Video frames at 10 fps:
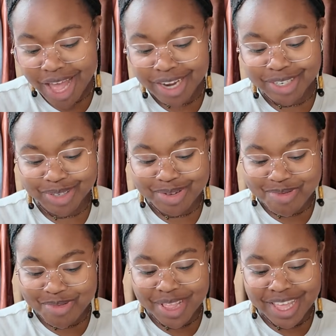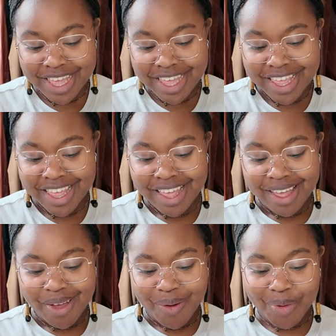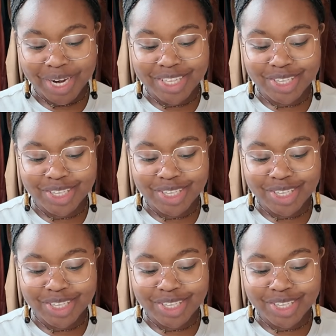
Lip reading: I just really wanted